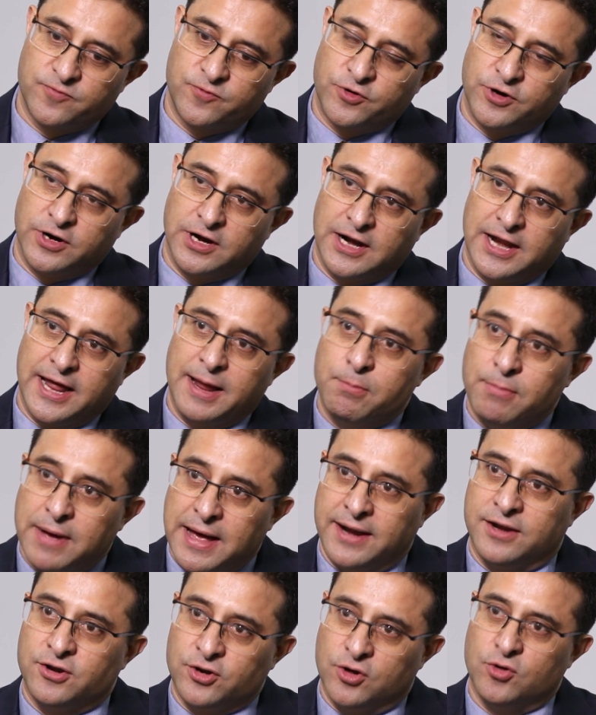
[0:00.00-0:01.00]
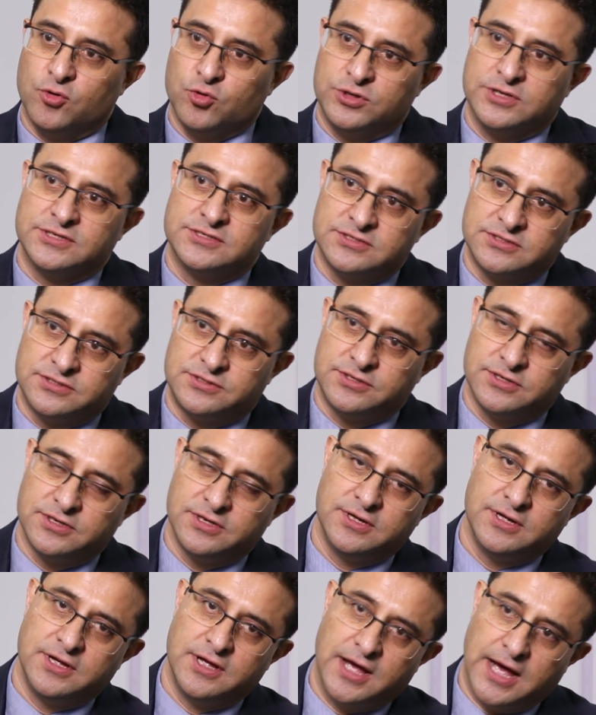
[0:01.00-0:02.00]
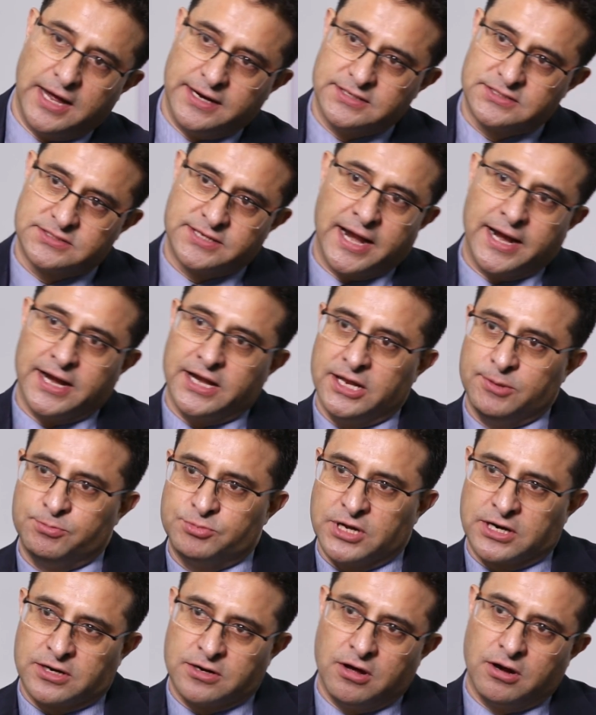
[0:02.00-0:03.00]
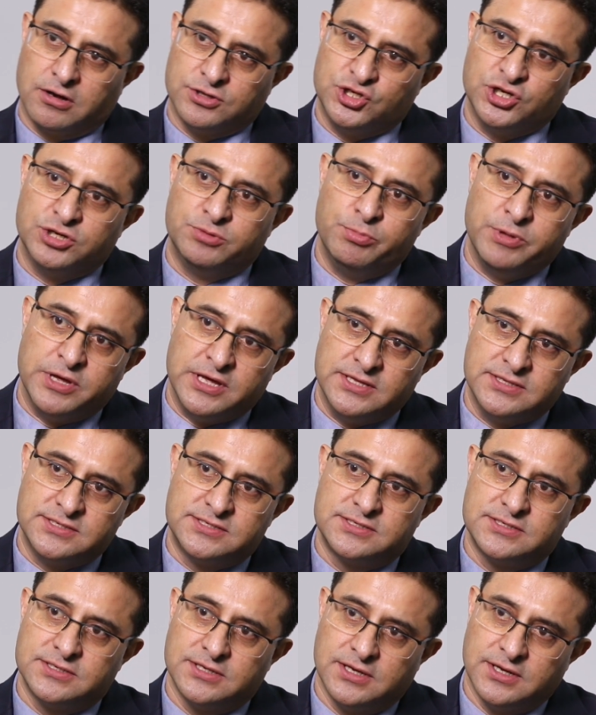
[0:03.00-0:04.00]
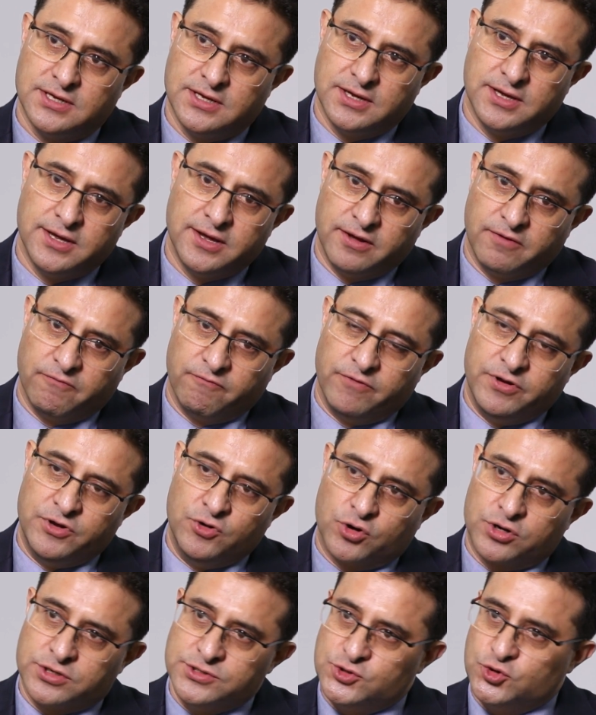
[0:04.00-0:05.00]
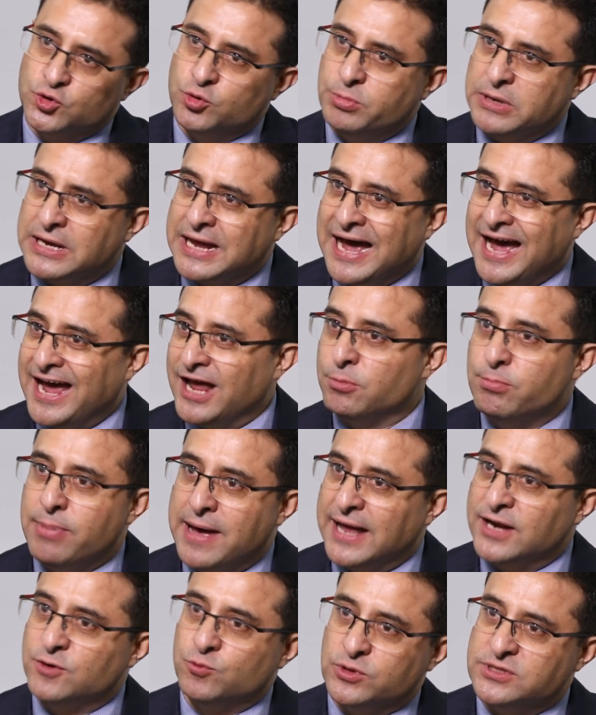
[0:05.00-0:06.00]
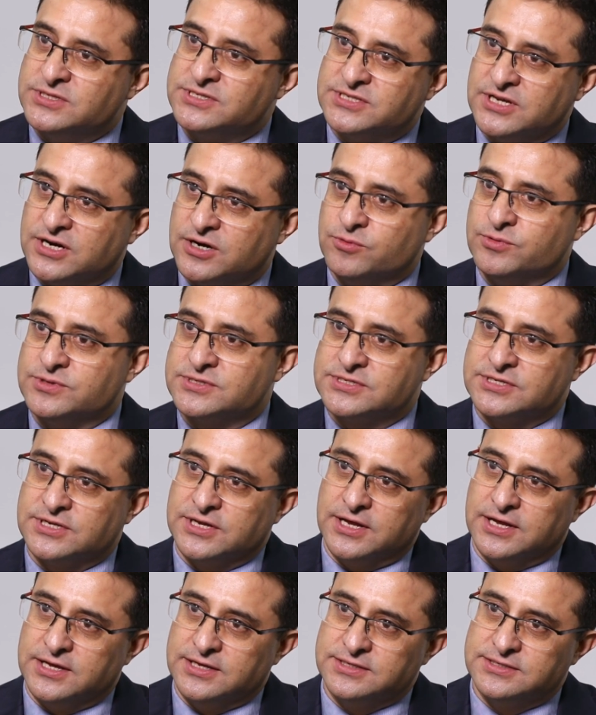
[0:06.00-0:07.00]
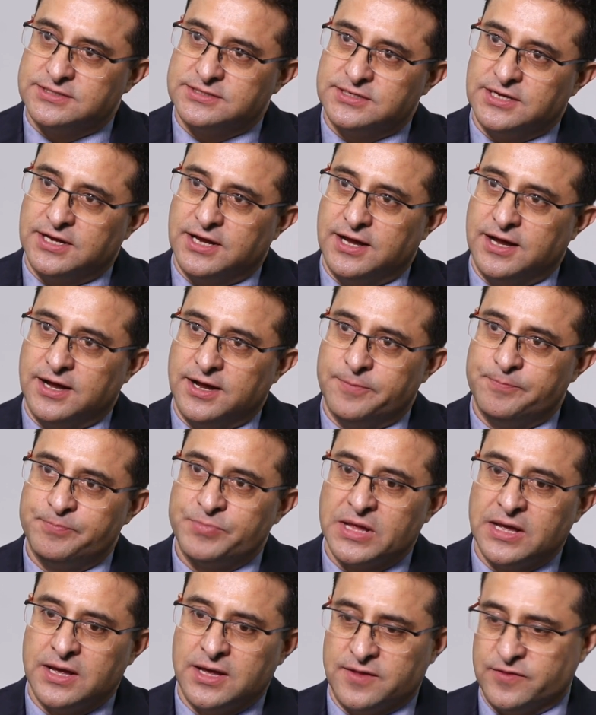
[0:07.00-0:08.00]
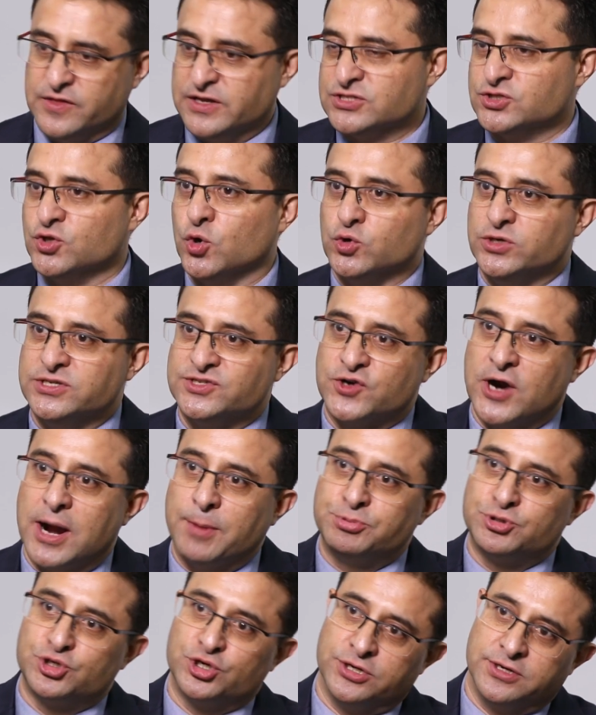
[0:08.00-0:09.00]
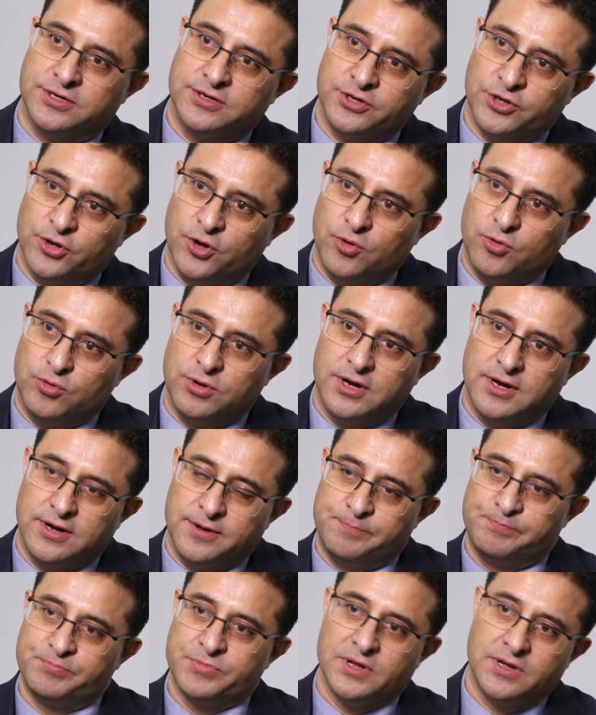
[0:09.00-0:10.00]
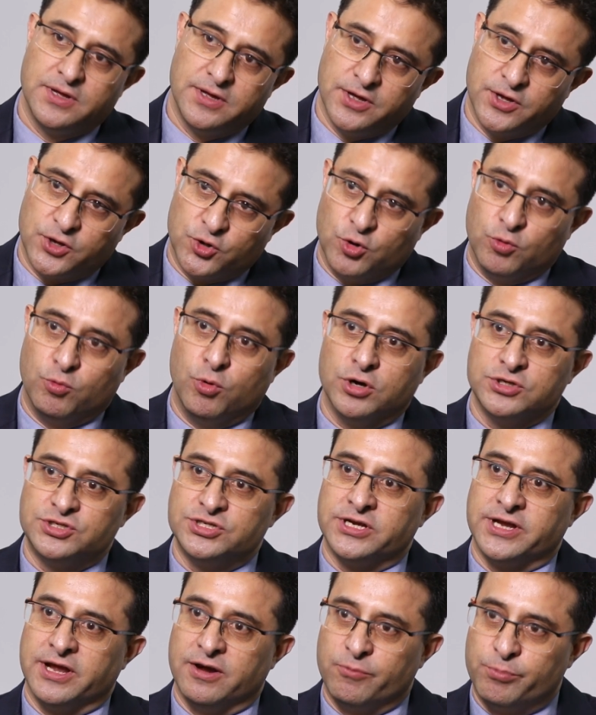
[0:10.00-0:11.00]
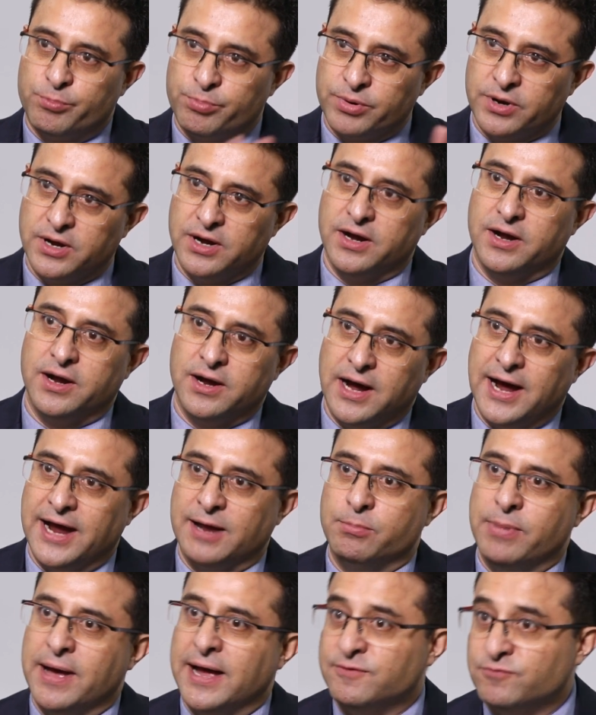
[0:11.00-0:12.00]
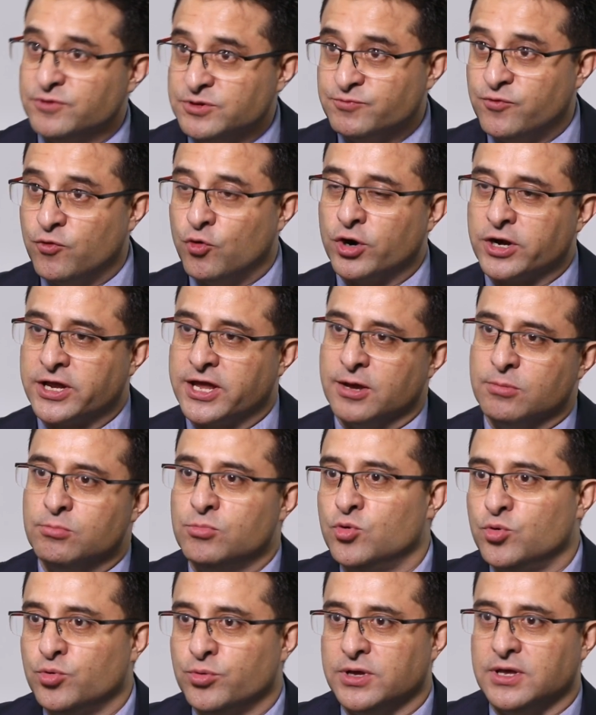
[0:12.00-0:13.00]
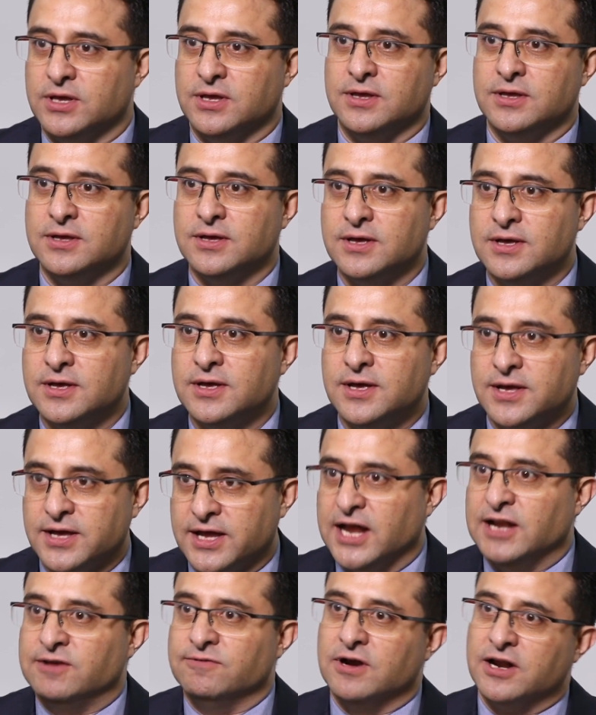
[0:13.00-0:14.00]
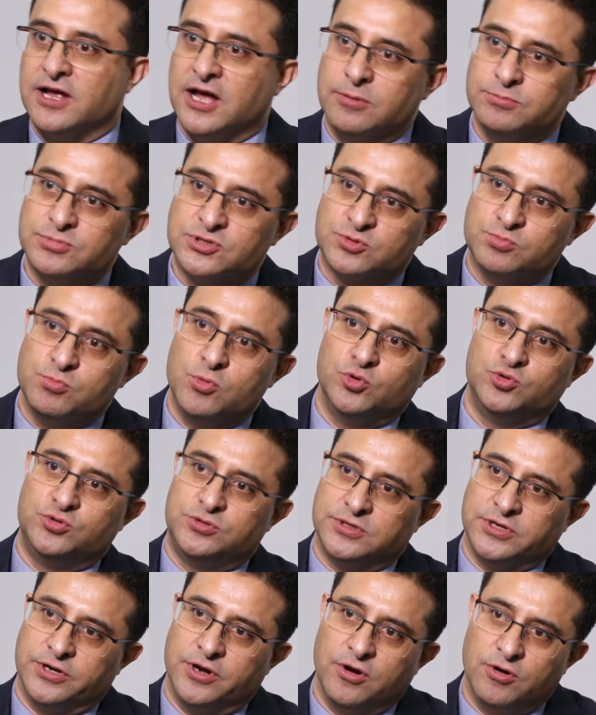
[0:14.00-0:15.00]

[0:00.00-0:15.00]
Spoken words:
layman, who doesn't understand deep technology, it means when you're consuming high bandwidth services, there's no disruption. You're watching a high bandwidth 4K movie, it will come smooth.